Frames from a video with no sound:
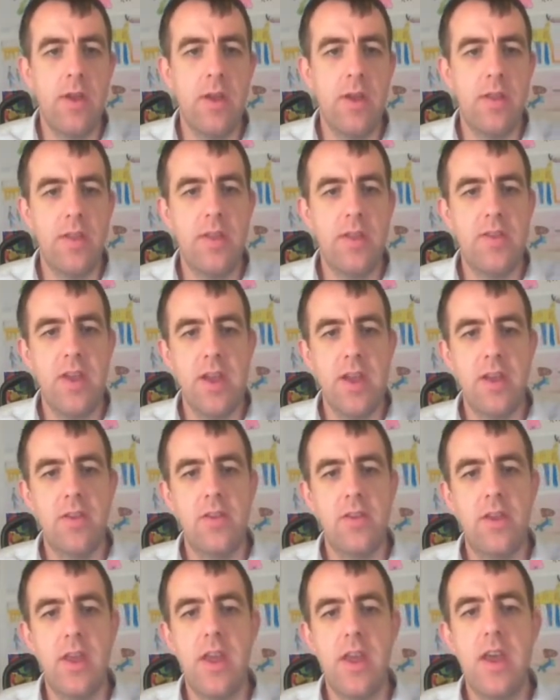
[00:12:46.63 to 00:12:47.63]
this
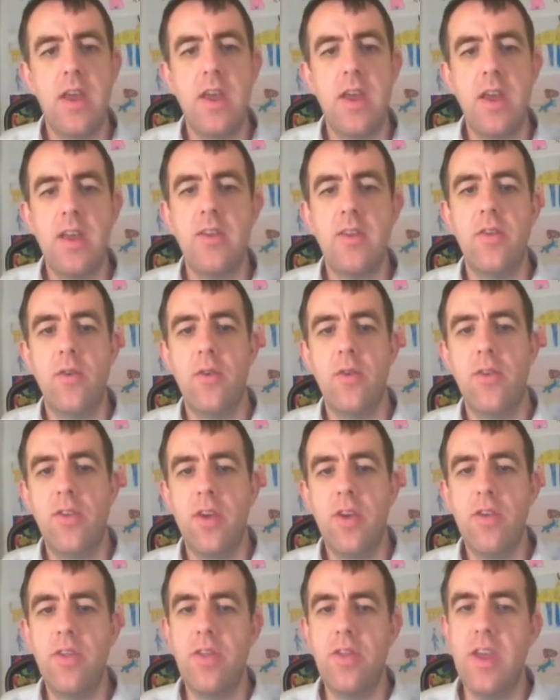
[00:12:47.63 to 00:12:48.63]
angle here, is
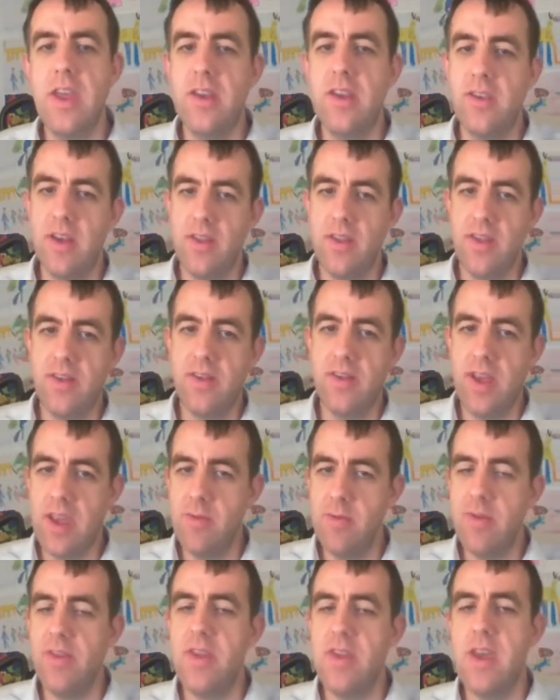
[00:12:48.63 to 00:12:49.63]
also theta, the
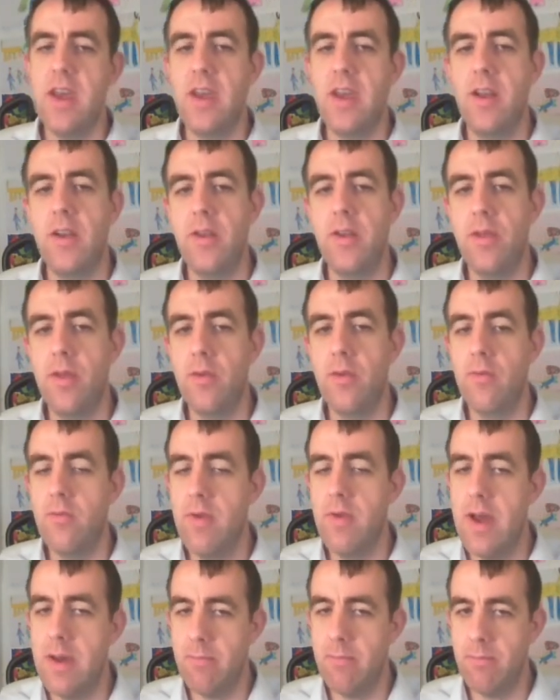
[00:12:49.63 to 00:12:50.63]
same as the angle of the
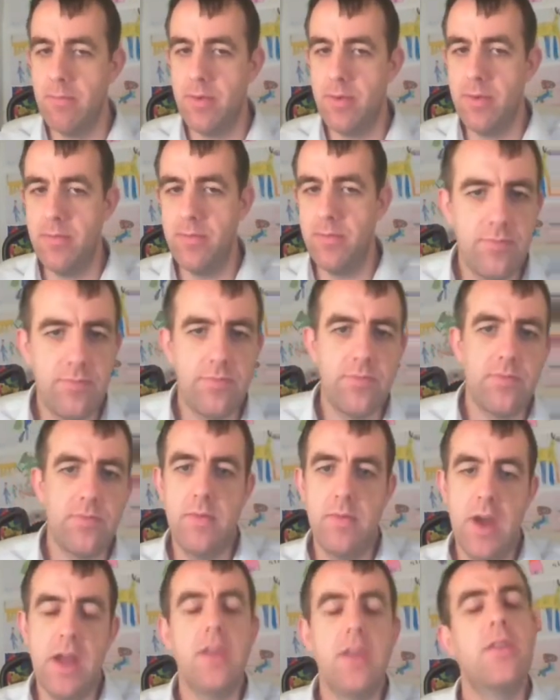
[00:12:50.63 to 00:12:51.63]
ramp.
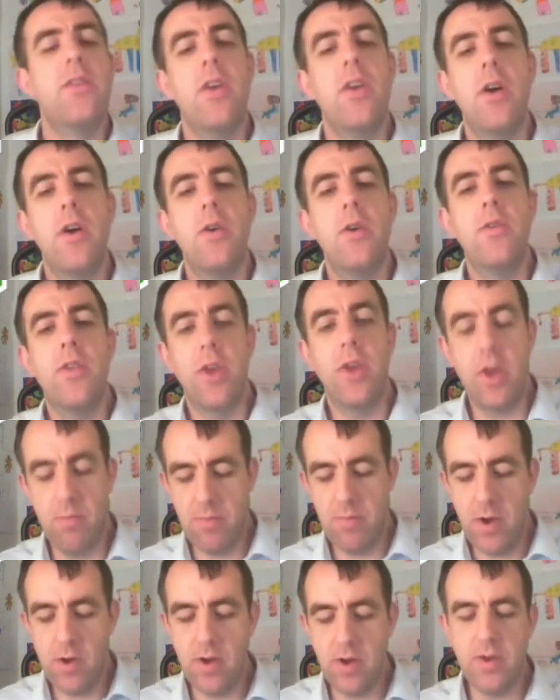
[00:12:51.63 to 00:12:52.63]
And so the
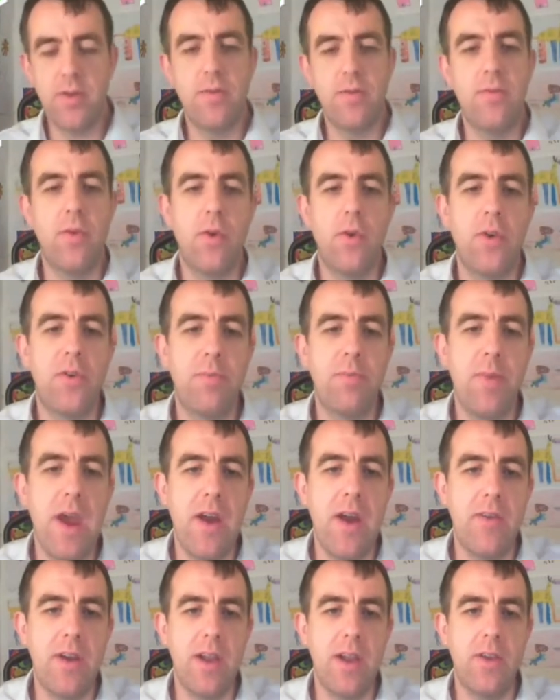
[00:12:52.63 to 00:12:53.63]
component of force
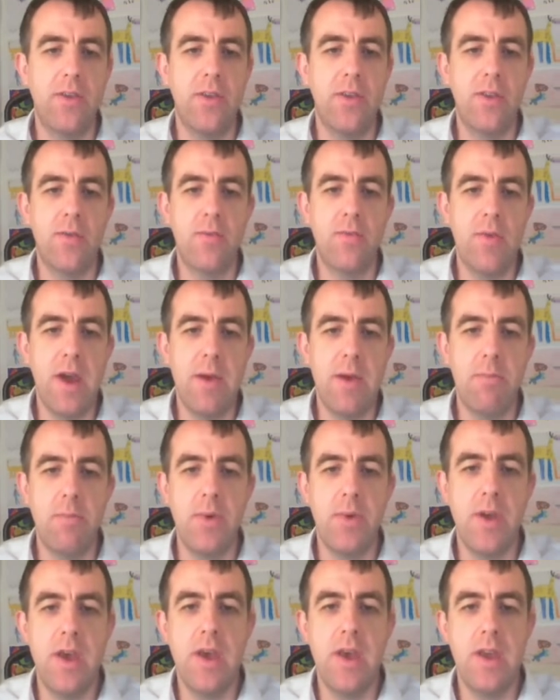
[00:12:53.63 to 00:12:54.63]
parallel to the ramp
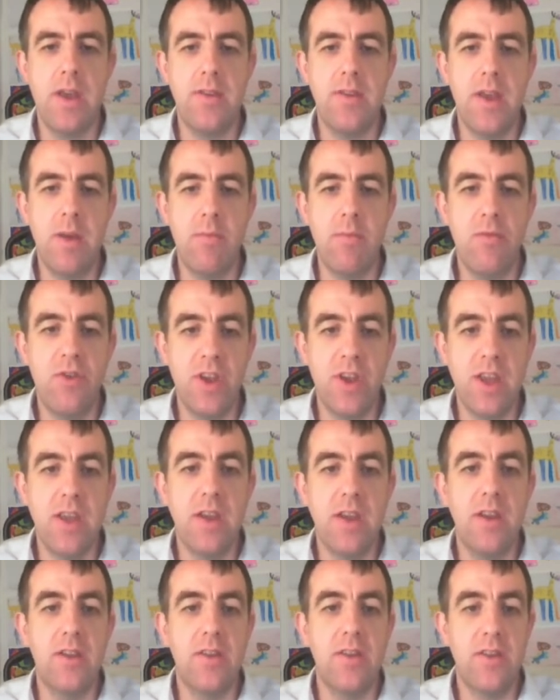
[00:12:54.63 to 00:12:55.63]
is mg
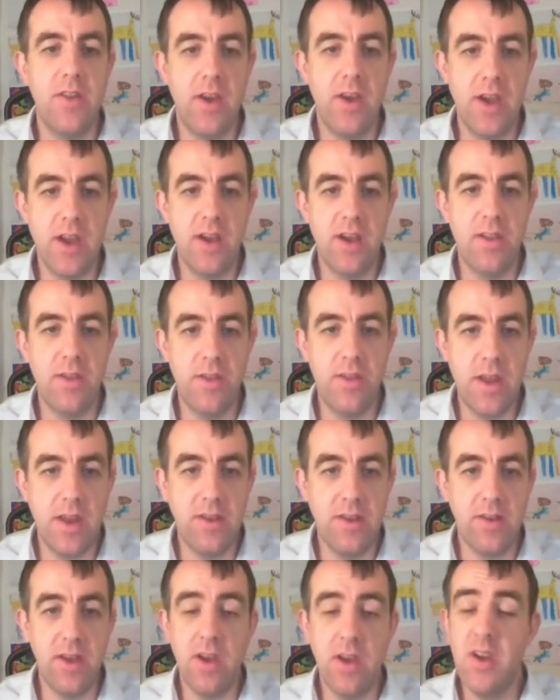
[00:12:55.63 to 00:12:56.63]
sine
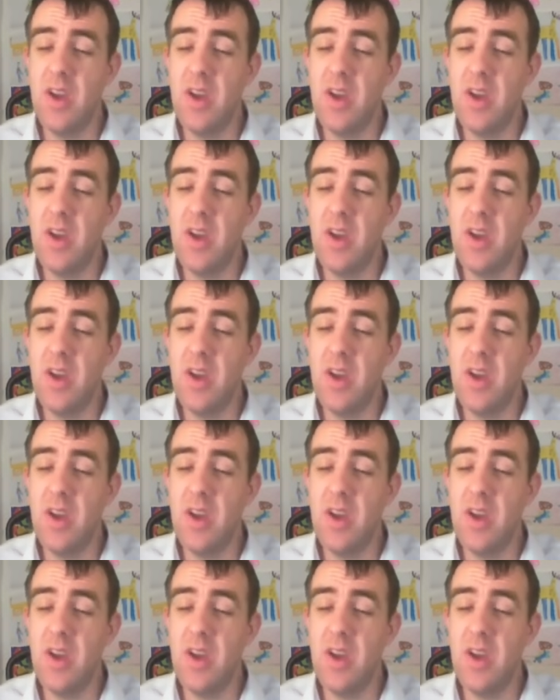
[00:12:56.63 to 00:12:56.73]
theta.